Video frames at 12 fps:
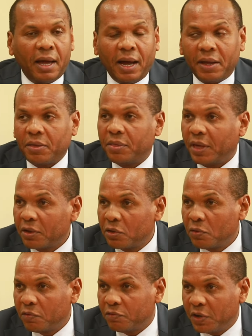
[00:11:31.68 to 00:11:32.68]
I
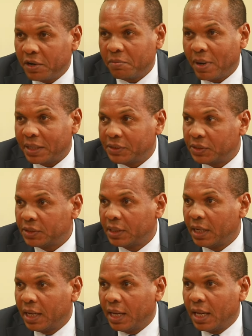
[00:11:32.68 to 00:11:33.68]
thank you very much.
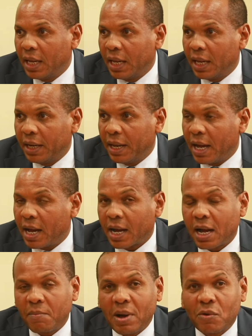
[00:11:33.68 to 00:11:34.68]
Na
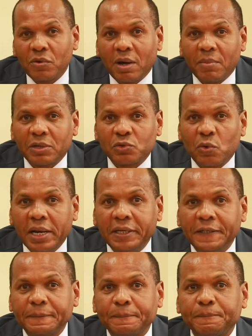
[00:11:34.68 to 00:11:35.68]
kama kuna
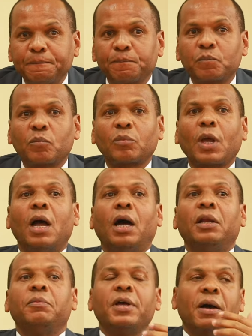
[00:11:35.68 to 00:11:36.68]
maswali,
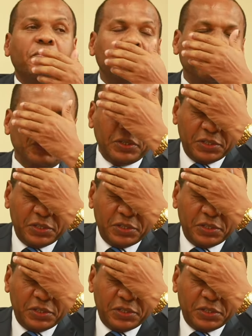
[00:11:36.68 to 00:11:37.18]
I'll be happy to